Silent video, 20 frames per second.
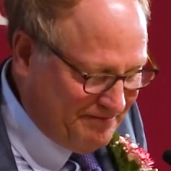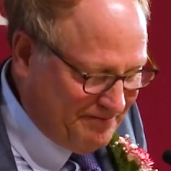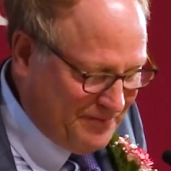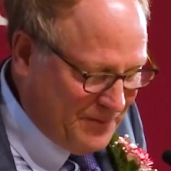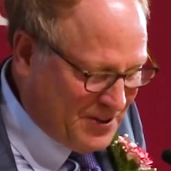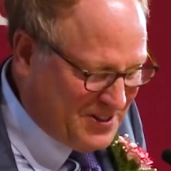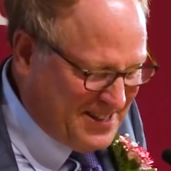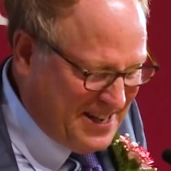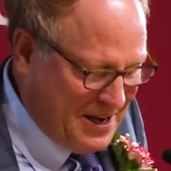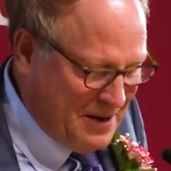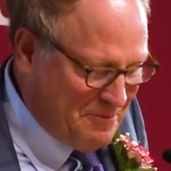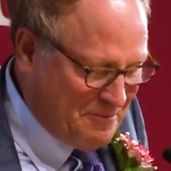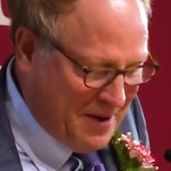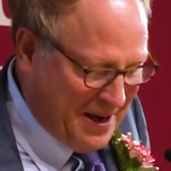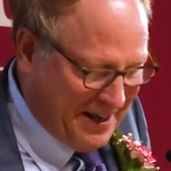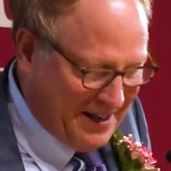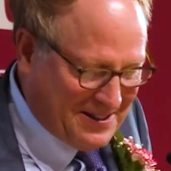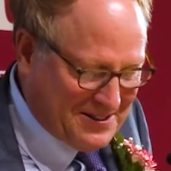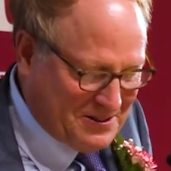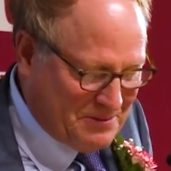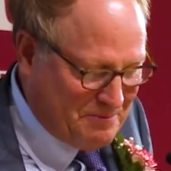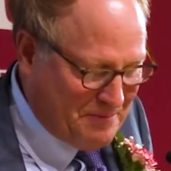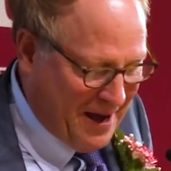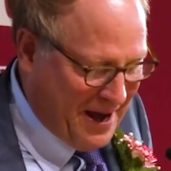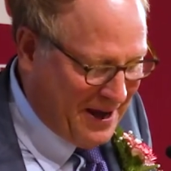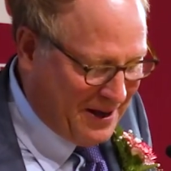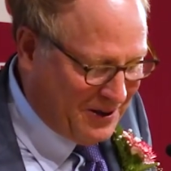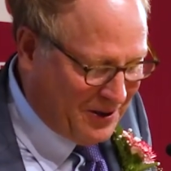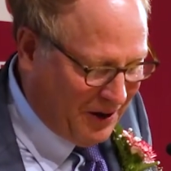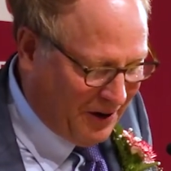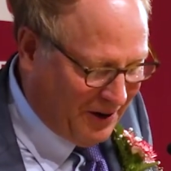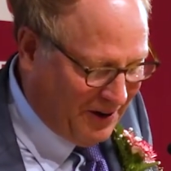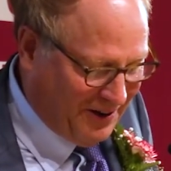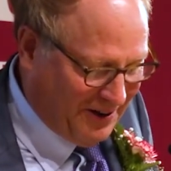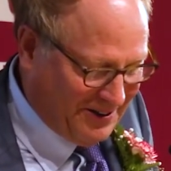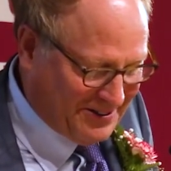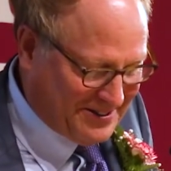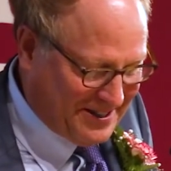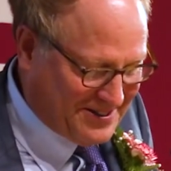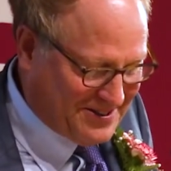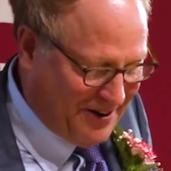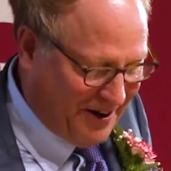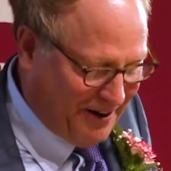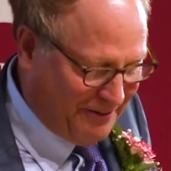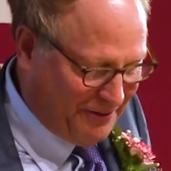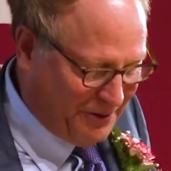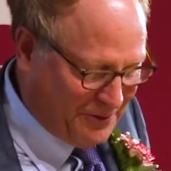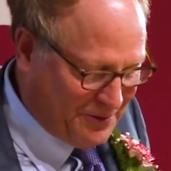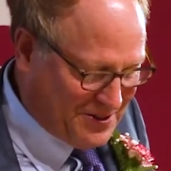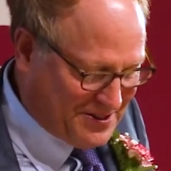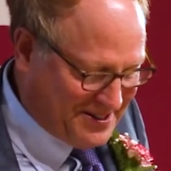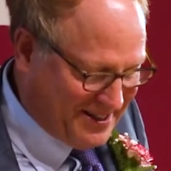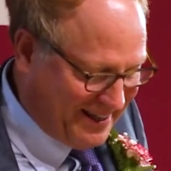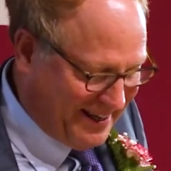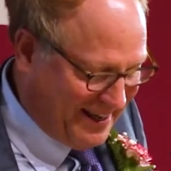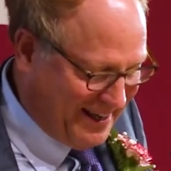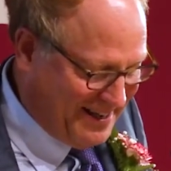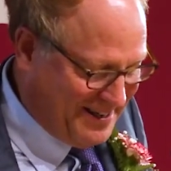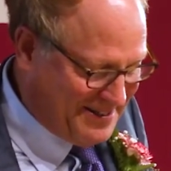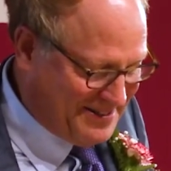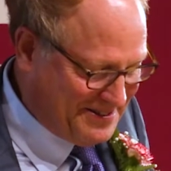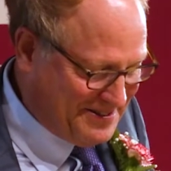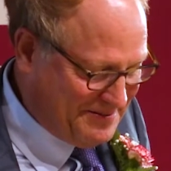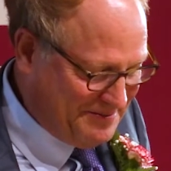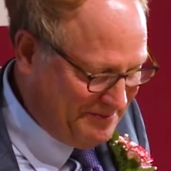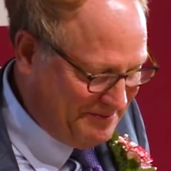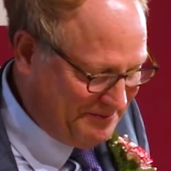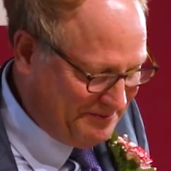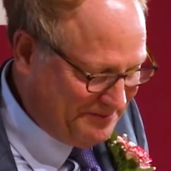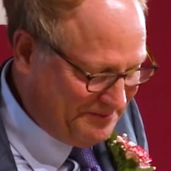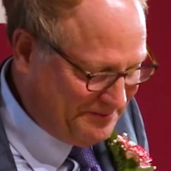The team making some bad calls, as often was the case.